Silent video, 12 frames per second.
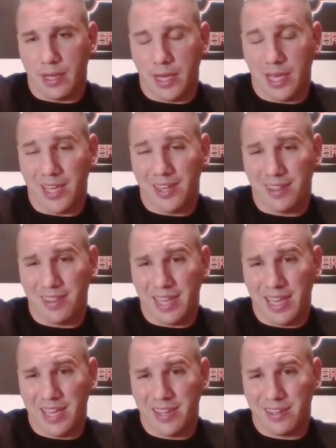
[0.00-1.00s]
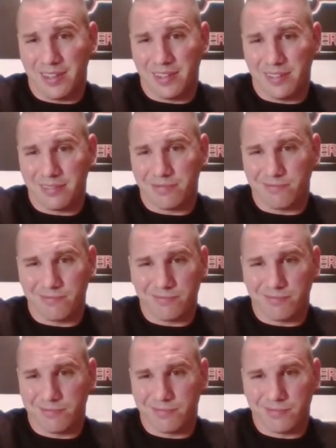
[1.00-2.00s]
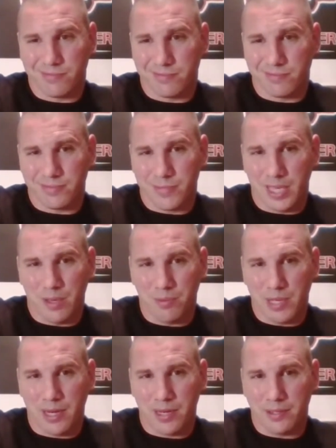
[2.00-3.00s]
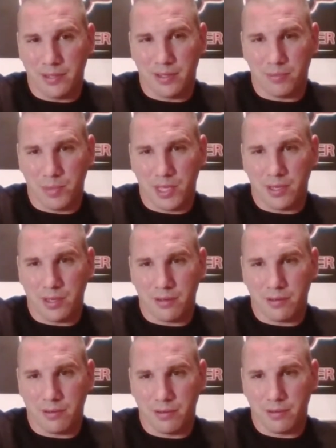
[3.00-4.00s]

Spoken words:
And I'm not a young man.